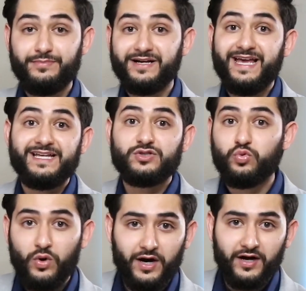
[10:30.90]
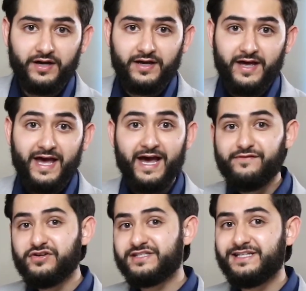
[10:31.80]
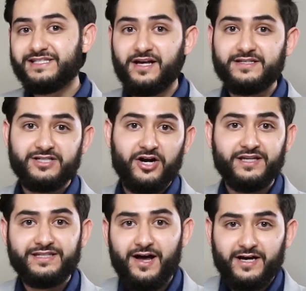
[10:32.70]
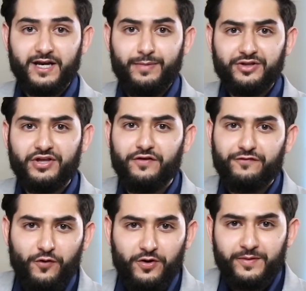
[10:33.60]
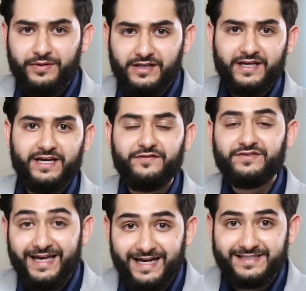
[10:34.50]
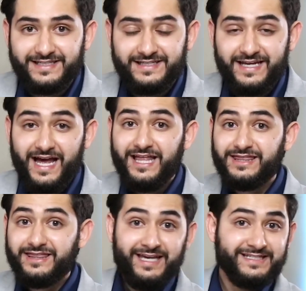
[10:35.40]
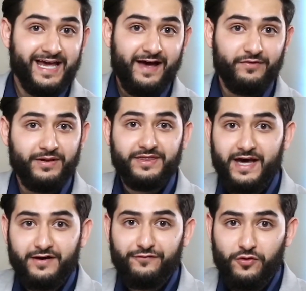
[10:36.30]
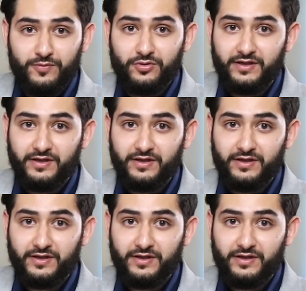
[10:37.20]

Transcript: But guess what? Ever since y'all started talking about the affordability of Texas, Things haven't been that affordable